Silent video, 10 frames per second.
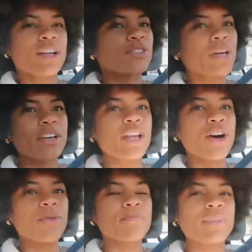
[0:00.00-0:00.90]
so I don't
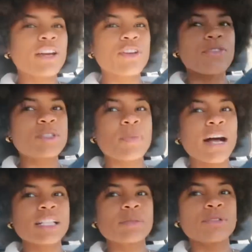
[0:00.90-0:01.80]
know. I don't know if it's
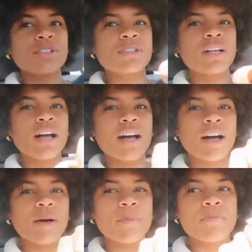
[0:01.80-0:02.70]
possible.
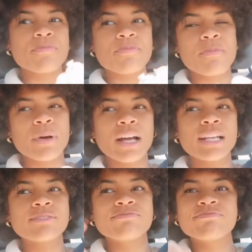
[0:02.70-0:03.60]
Um,
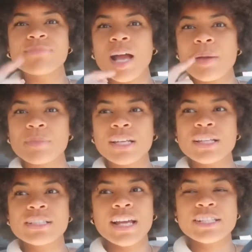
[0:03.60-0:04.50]
but I'm gonna
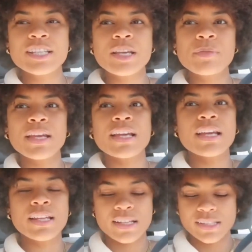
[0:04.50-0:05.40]
text him
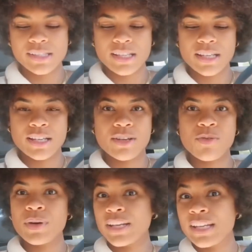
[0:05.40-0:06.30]
and see
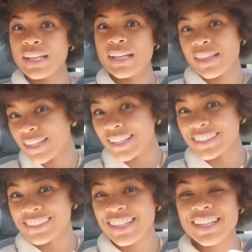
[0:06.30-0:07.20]
what he
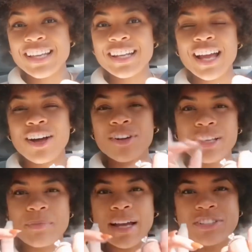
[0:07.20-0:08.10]
thinks and then I'll
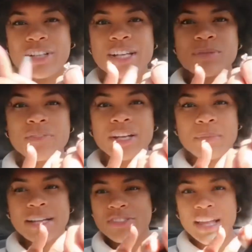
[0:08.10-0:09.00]
get back to you guys whenever I get
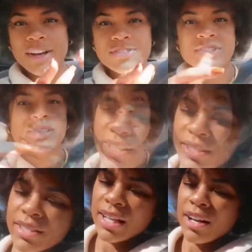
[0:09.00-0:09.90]
back to the house. I
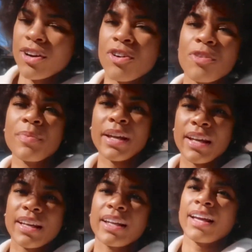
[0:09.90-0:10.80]
just got home
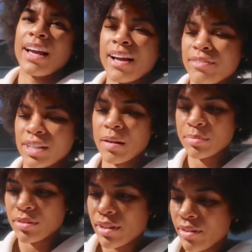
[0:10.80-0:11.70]
and I have a
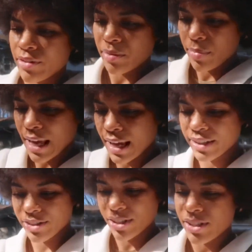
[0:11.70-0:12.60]
couple of
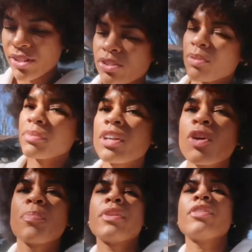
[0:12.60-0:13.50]
packages so I'm gonna open